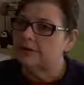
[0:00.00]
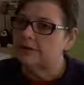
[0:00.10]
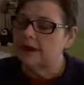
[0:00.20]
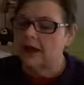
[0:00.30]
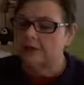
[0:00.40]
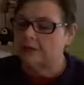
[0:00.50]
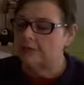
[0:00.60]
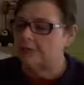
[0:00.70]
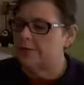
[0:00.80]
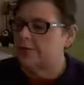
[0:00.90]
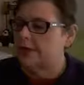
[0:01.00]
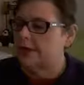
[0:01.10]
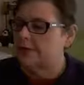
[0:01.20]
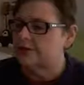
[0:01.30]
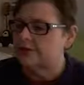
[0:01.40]
Yeah, I think we moved in
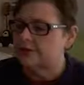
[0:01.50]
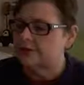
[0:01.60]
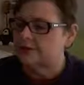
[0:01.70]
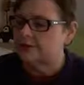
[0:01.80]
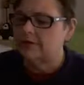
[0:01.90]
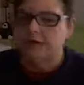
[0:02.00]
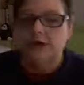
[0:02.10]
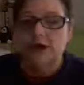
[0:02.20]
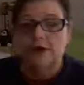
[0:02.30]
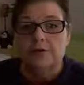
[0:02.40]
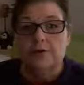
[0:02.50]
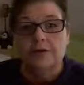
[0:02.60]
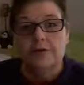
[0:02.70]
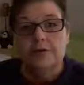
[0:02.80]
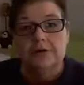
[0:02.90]
last year. No,
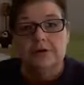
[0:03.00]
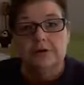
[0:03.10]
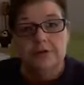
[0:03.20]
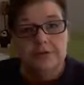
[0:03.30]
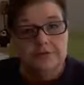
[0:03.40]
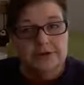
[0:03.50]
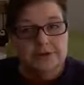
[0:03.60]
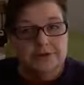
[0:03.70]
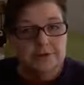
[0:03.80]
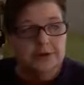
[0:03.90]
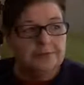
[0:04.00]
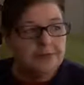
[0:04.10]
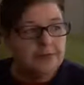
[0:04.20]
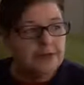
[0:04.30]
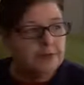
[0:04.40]
we moved in
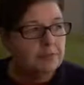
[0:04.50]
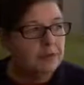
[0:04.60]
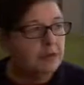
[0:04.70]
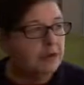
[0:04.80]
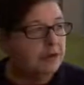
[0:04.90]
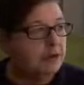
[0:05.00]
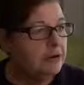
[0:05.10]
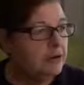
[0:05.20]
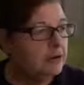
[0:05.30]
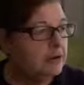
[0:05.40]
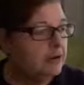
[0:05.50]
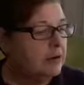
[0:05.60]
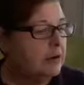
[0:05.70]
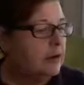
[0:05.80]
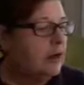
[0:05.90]
2015. We're in,
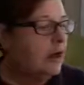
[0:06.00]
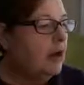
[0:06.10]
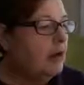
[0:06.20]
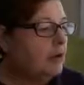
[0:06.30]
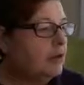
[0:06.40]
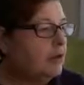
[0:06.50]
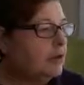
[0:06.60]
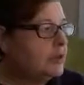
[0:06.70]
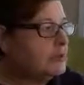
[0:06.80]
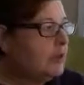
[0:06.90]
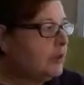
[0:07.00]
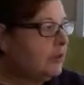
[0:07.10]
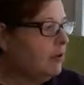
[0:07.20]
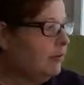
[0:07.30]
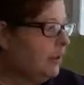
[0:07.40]
oh goodness, what
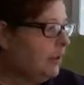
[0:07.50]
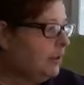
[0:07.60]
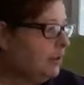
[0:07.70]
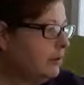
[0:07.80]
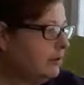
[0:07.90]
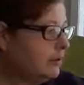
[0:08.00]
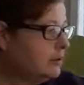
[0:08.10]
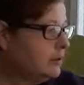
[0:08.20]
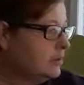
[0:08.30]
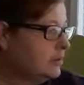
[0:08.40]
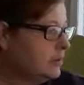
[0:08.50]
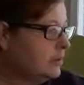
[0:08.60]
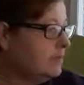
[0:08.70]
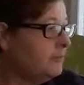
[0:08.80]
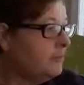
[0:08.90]
year are we in, girls?
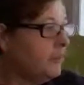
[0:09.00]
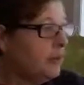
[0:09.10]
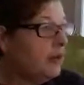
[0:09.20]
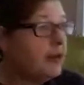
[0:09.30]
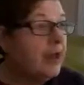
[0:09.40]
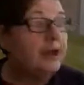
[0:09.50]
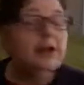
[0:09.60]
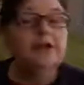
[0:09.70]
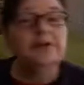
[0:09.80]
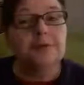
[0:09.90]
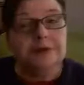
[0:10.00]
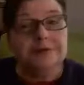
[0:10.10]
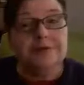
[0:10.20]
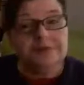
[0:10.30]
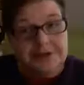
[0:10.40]
Okay,
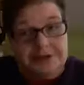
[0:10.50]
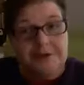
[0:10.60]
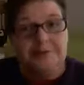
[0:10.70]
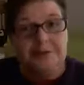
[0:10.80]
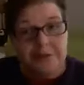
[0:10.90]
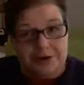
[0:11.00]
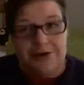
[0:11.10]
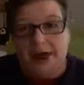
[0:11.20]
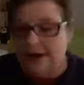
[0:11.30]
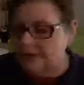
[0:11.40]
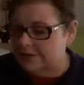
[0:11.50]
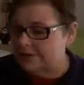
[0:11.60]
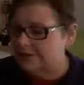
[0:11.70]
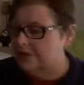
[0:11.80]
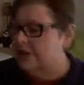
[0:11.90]
2015 we built the house.